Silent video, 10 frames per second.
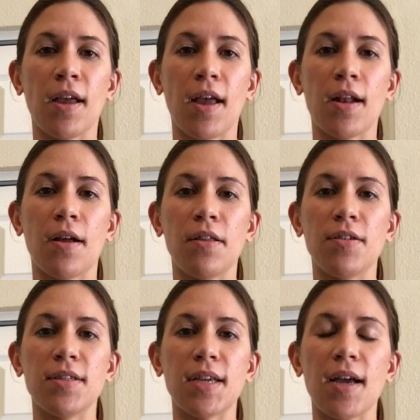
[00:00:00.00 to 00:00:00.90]
And on
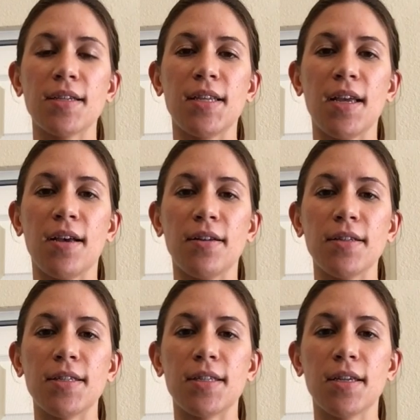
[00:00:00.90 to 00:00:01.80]
those
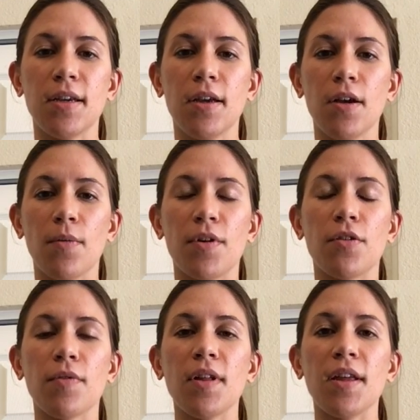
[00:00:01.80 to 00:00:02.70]
exhales, when you're
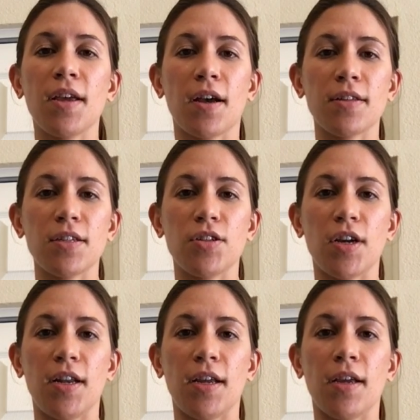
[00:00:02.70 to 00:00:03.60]
really
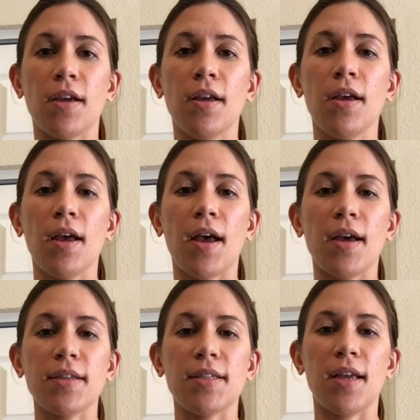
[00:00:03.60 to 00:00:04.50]
concentrating,
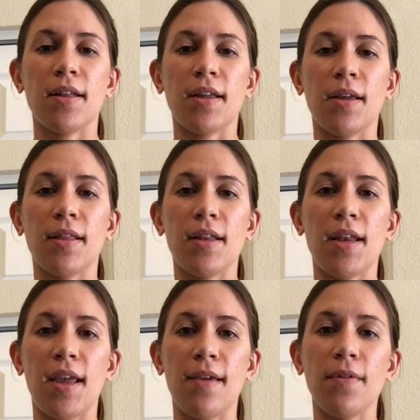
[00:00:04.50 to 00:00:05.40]
exhaling the
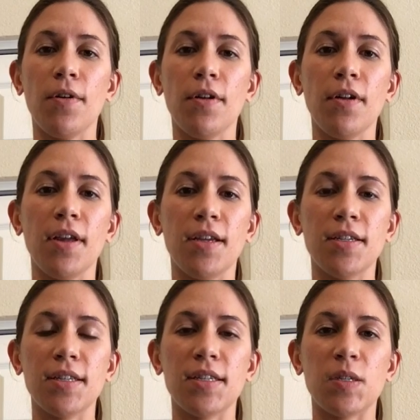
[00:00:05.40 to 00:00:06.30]
navel
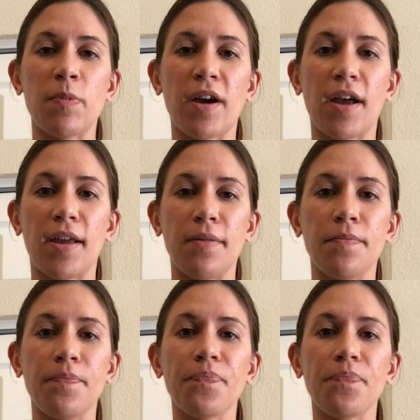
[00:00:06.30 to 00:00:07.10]
into the spine.